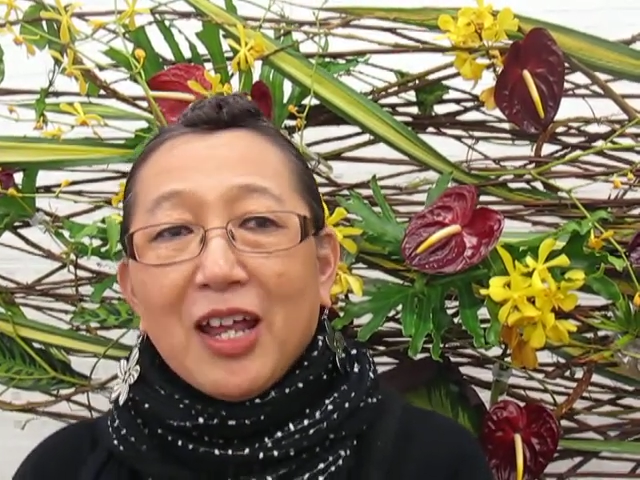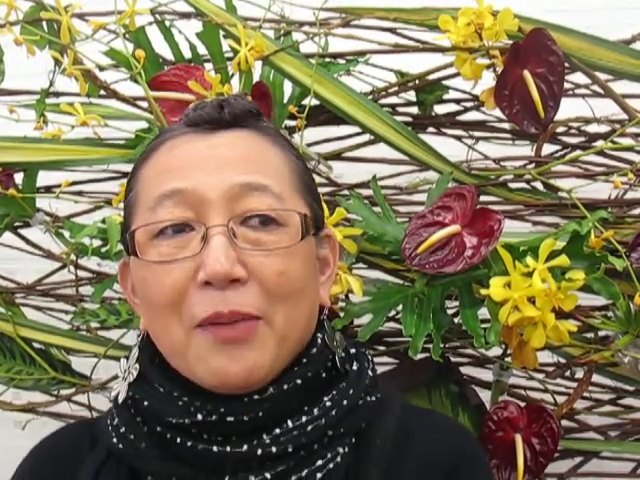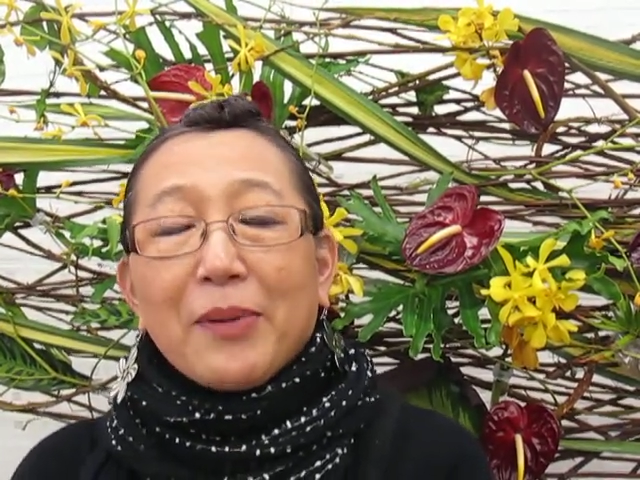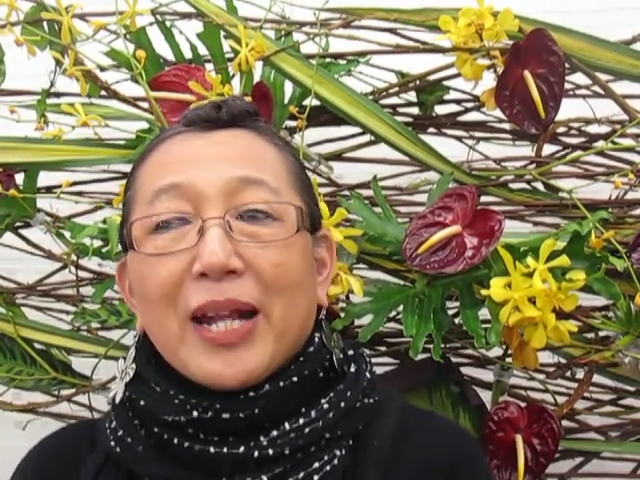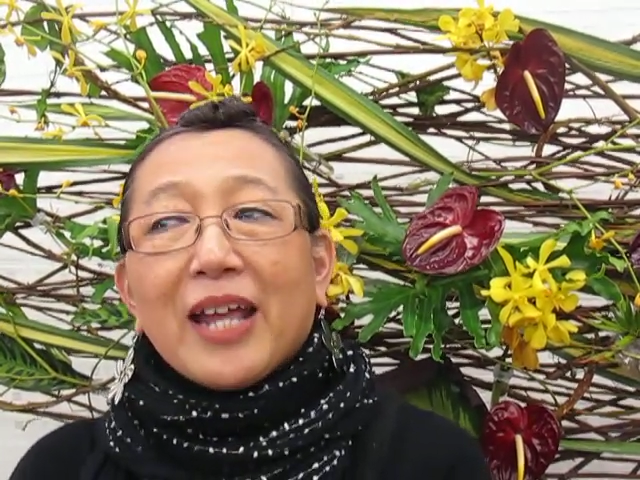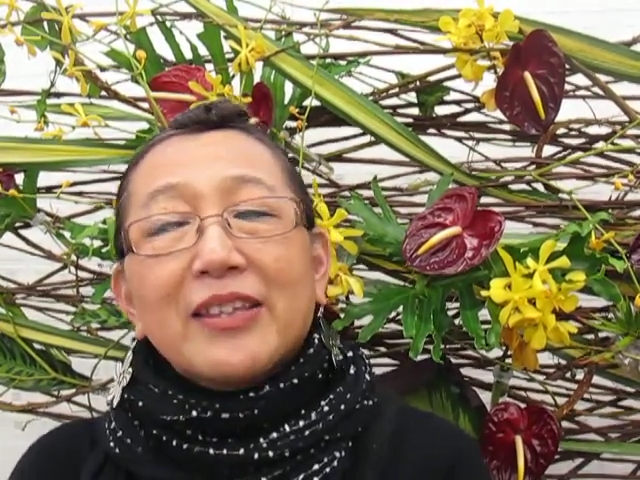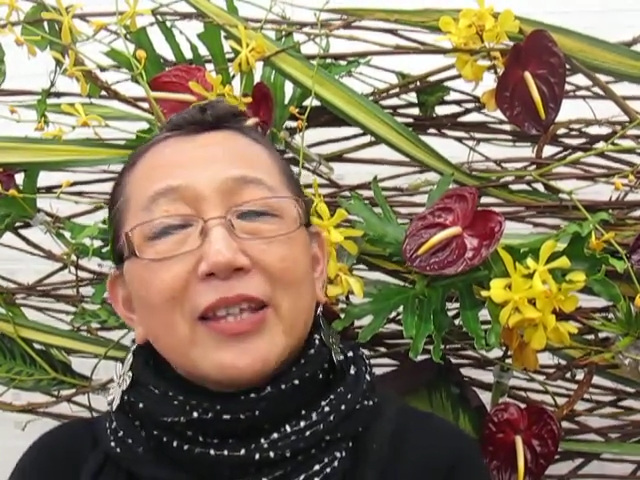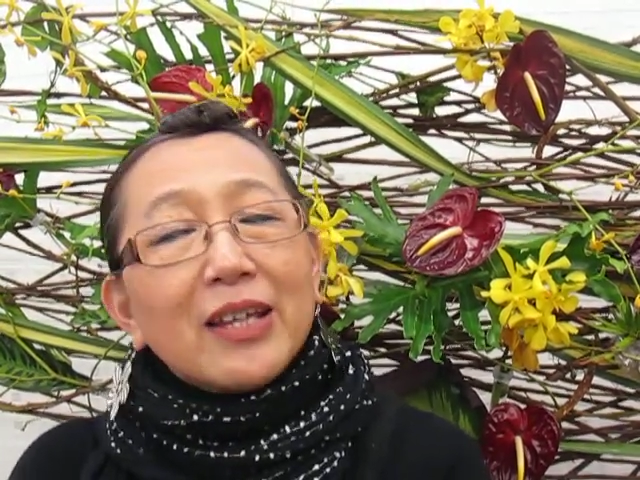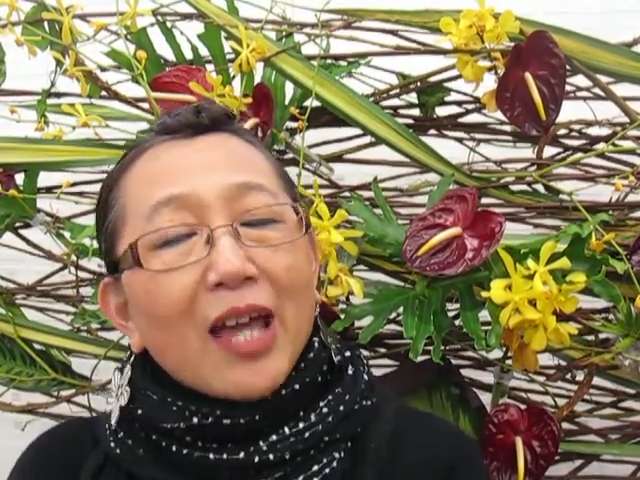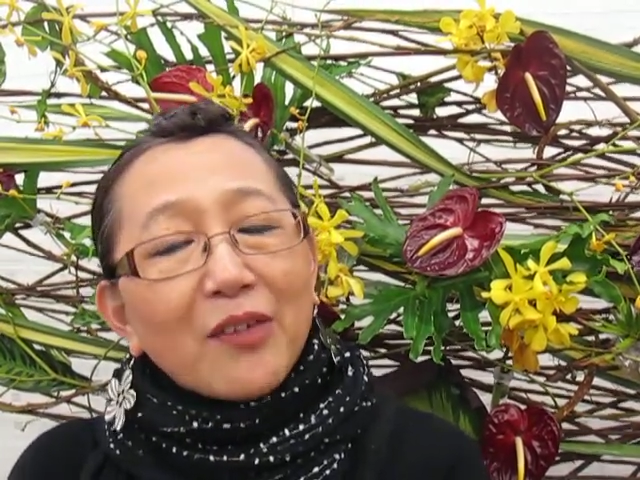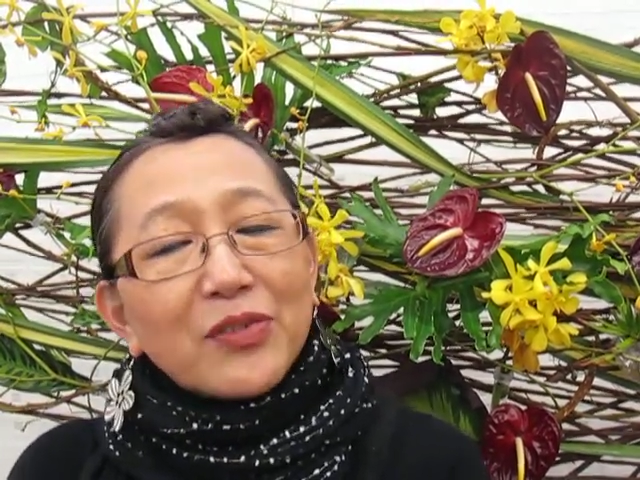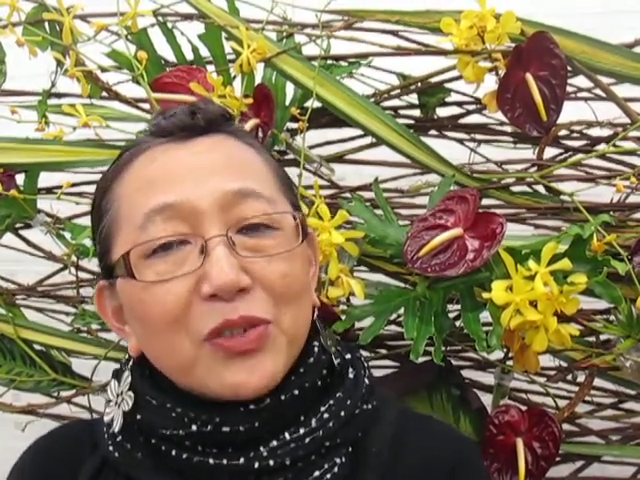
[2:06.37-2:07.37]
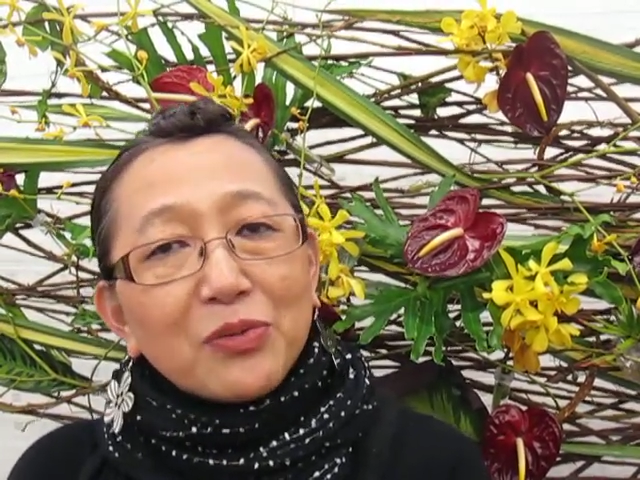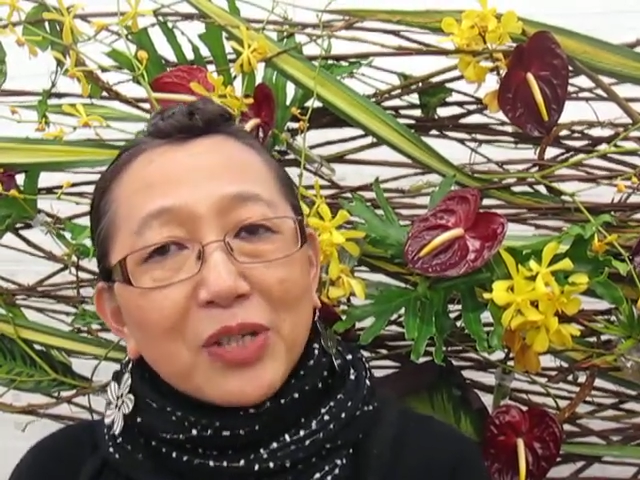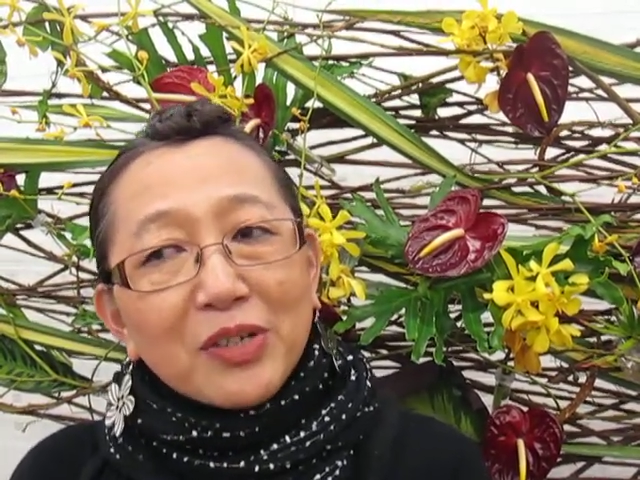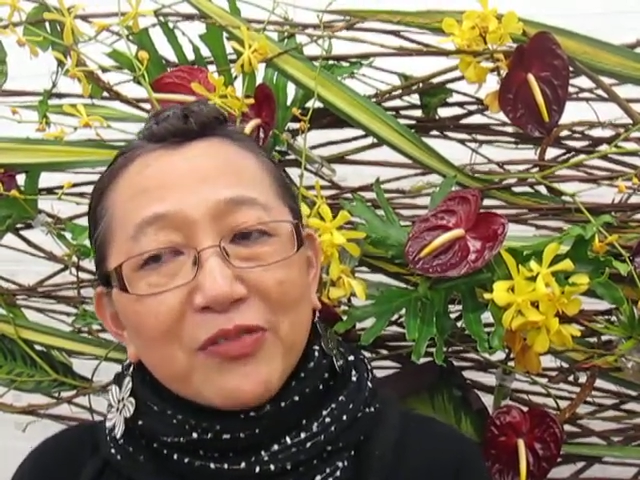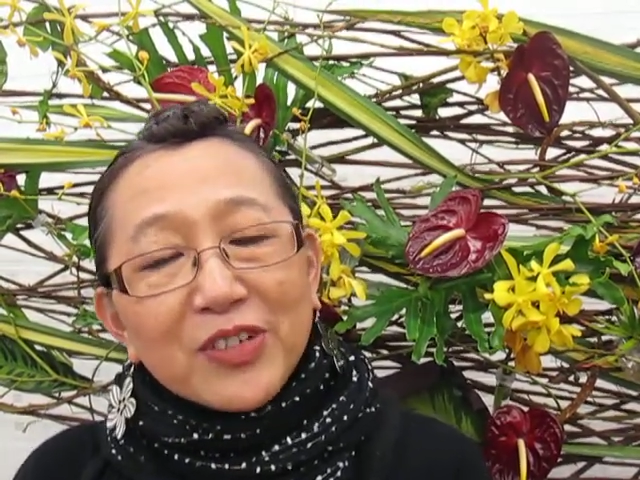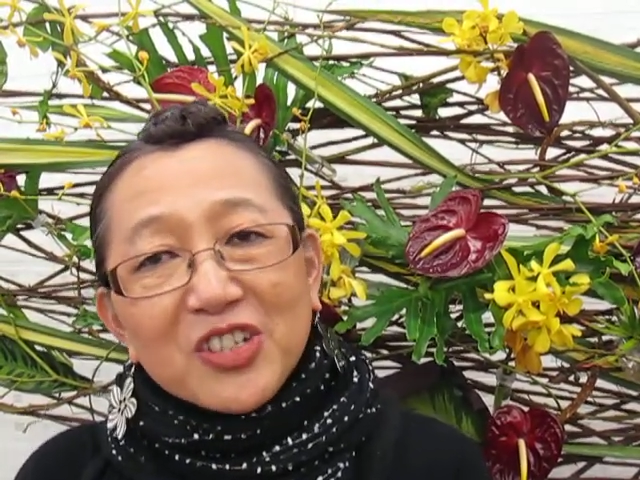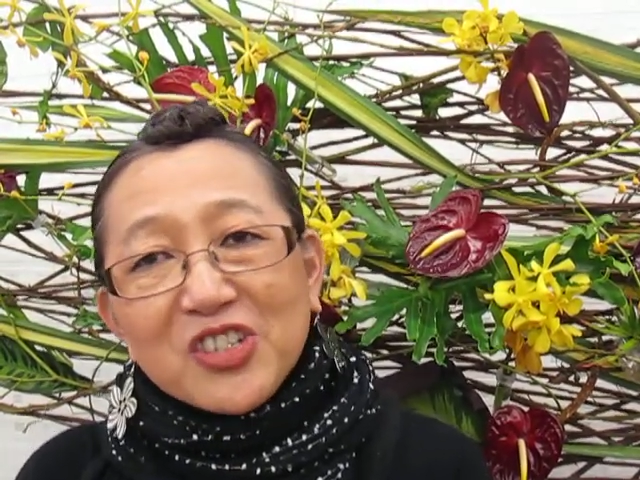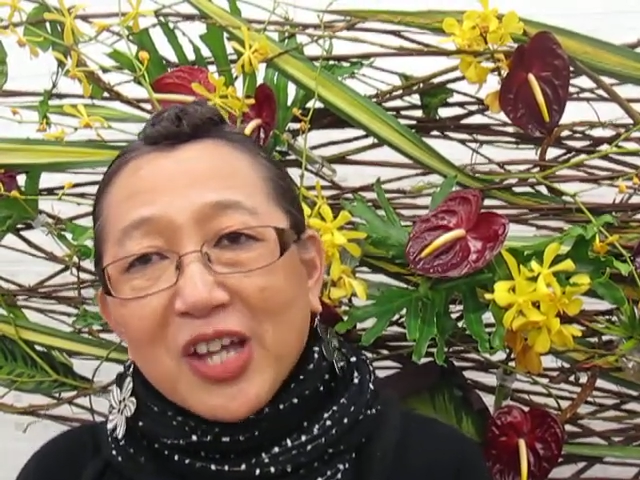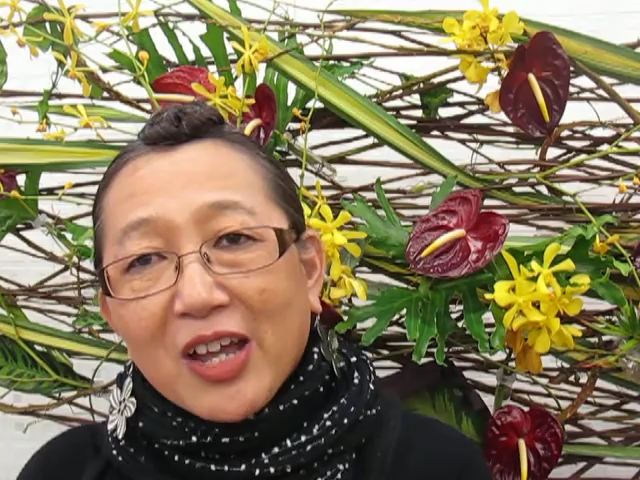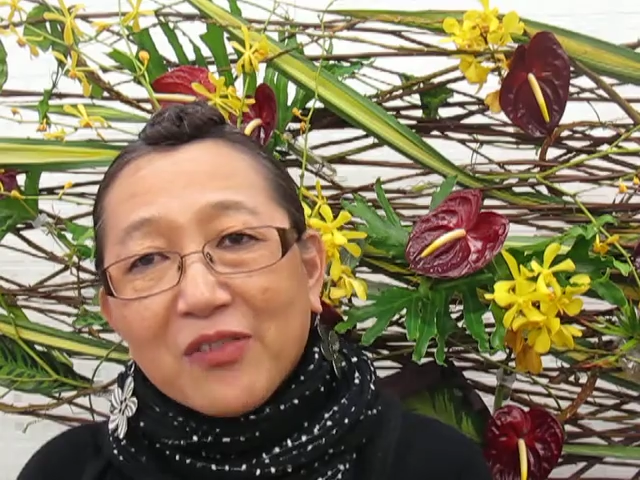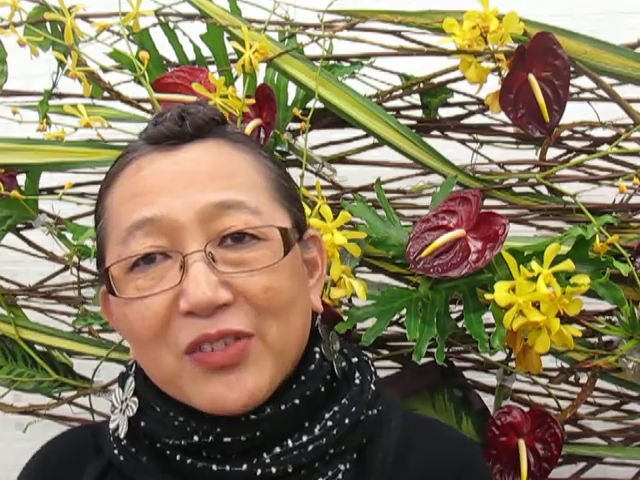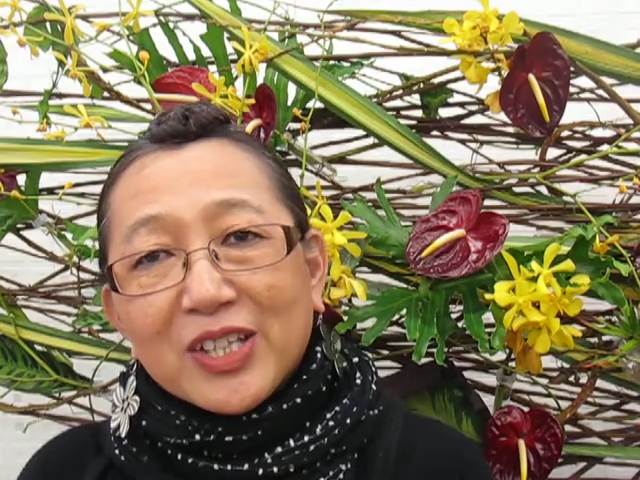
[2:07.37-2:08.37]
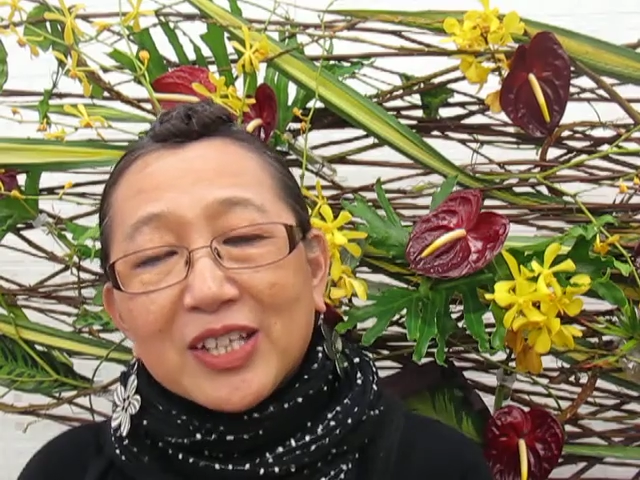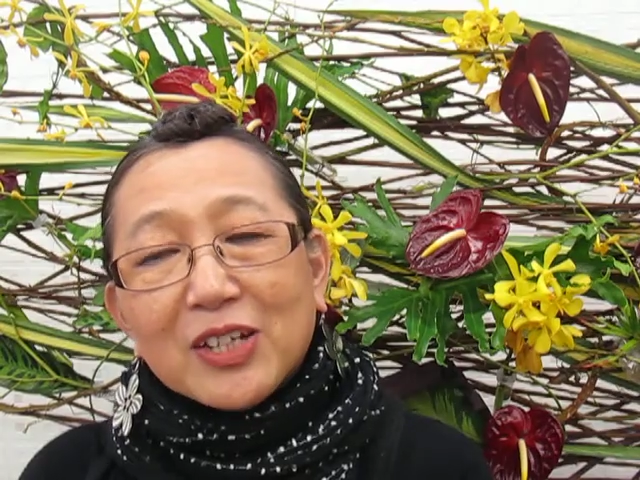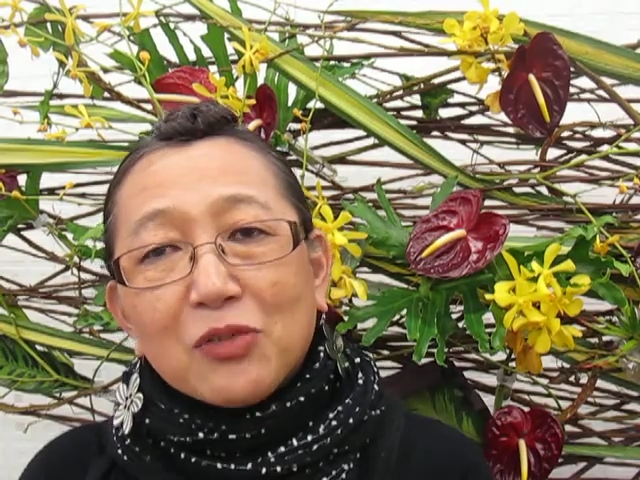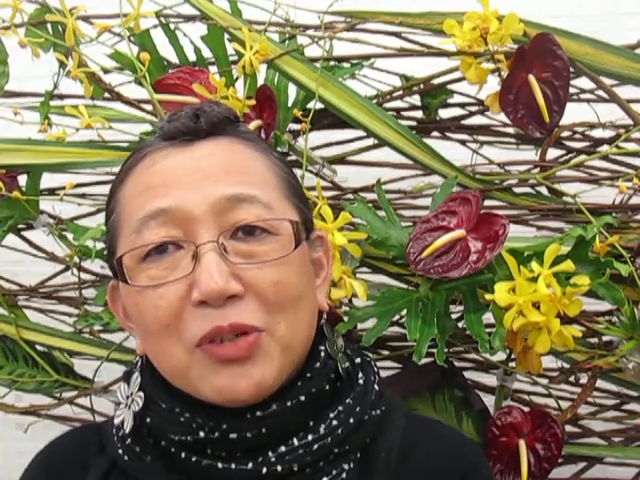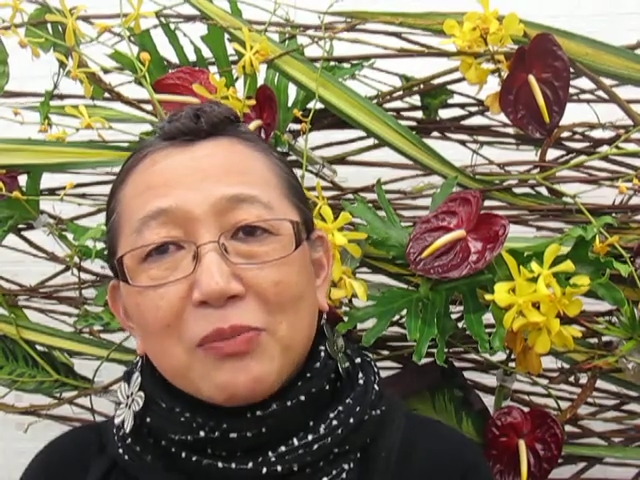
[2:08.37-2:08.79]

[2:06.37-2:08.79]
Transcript: But I think after we finish everything